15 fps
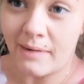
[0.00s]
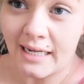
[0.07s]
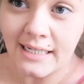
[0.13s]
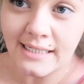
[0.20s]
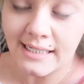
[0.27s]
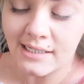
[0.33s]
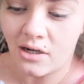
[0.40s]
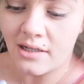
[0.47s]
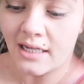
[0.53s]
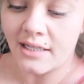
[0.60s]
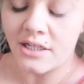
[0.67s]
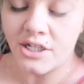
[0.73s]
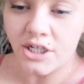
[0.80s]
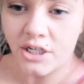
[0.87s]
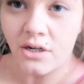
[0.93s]
places like
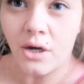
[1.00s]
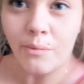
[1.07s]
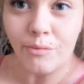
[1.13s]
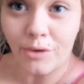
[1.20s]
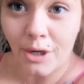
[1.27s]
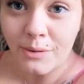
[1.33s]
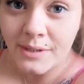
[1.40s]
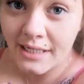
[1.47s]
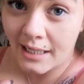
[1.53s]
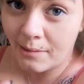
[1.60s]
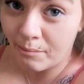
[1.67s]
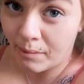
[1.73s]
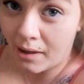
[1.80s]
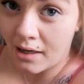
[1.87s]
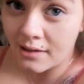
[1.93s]
that, they do like
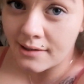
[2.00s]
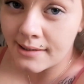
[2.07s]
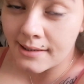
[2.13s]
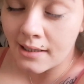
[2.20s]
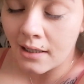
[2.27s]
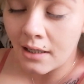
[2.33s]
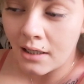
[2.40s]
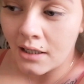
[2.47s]
protein pots.